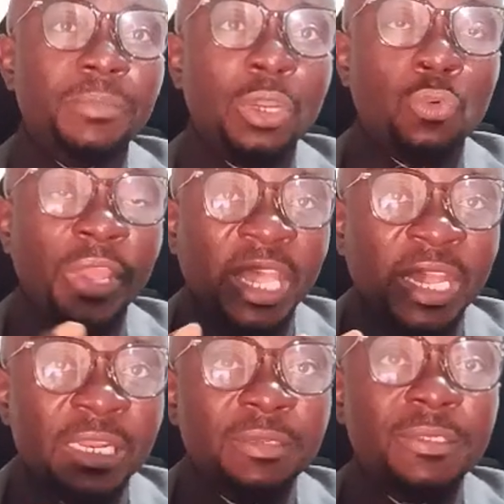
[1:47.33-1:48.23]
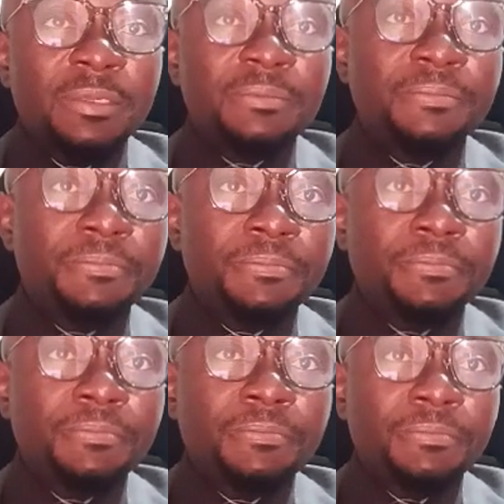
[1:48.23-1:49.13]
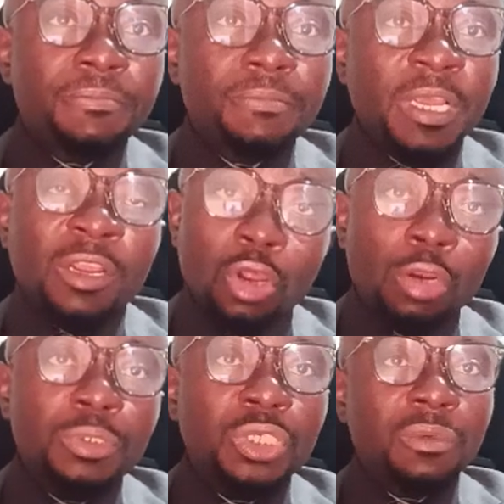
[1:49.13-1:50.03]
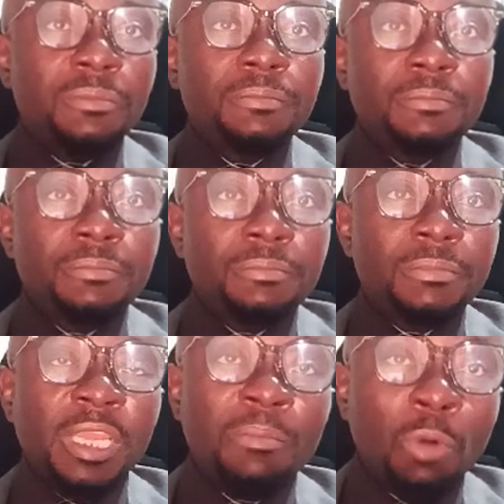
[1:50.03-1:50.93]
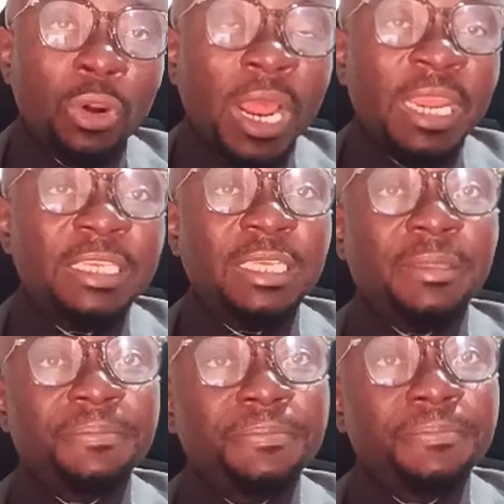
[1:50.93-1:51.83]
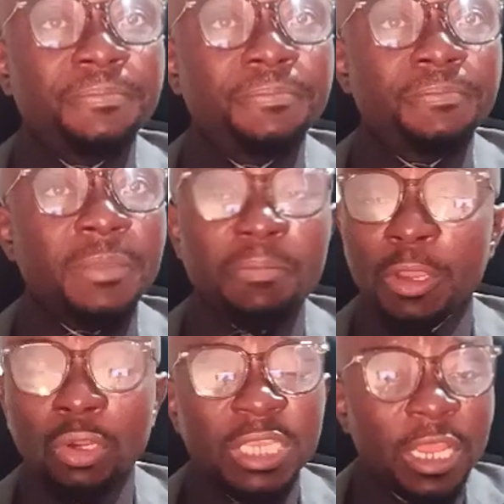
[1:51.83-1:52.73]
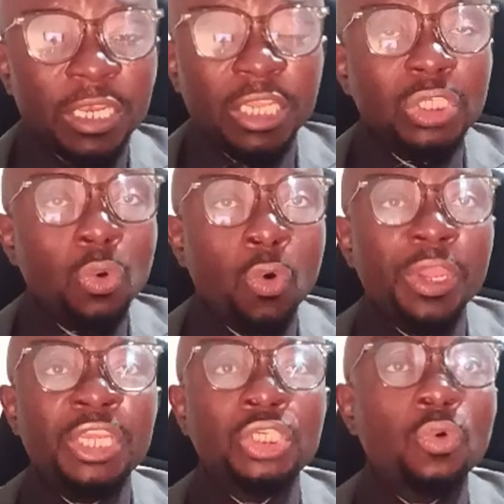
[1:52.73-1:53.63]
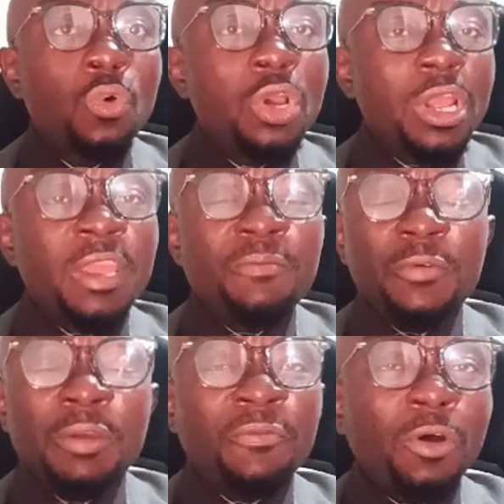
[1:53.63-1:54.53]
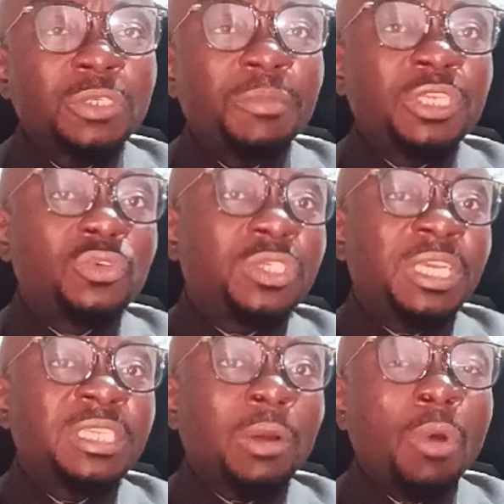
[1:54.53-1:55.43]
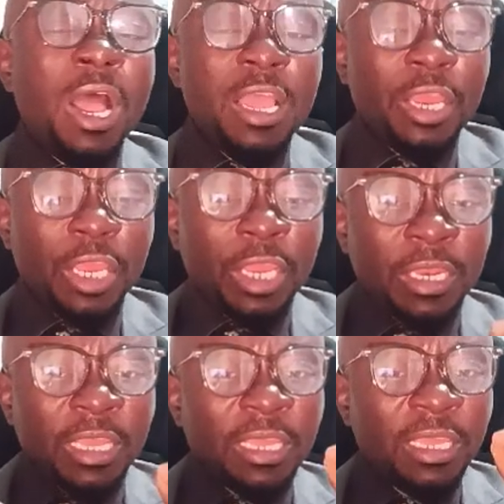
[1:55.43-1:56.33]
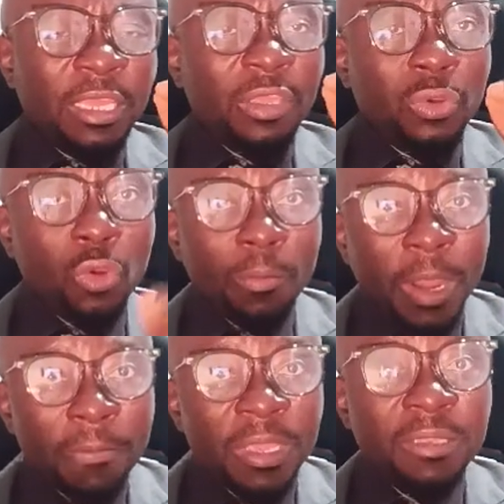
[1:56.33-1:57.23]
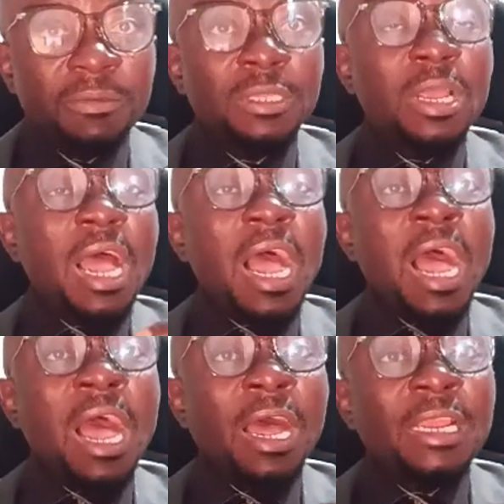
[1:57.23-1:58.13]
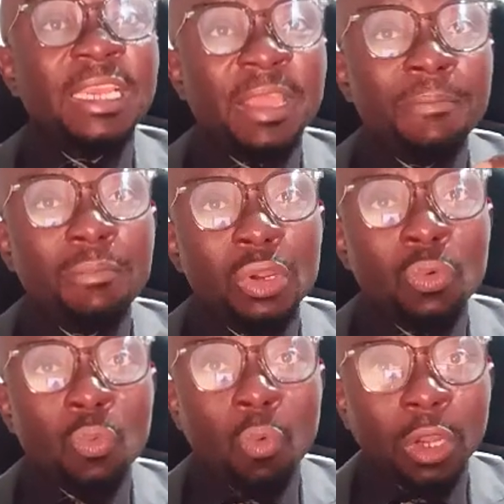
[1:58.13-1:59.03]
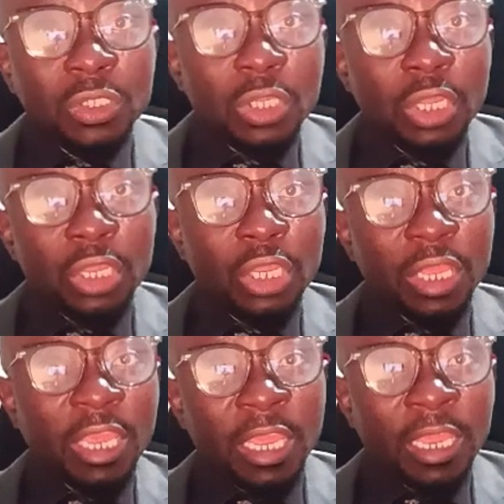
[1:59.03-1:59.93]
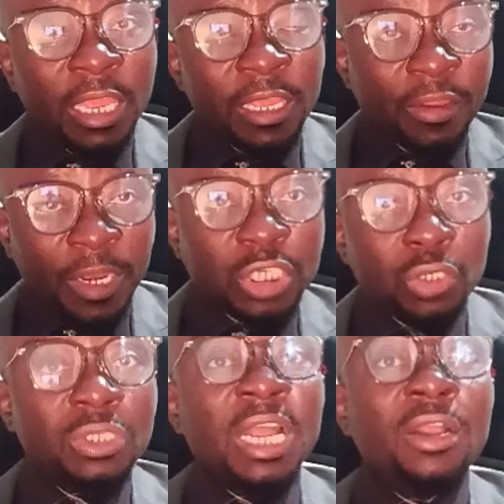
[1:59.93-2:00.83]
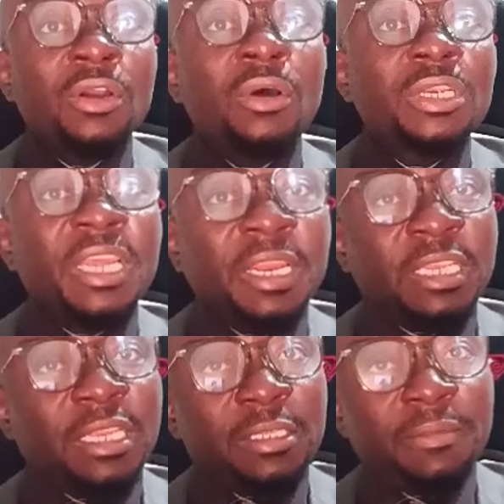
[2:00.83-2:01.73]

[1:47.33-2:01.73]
wickedness, and corruption, immorality. Because this whole issue, it forced me to say that human beings are the worst creature that God created.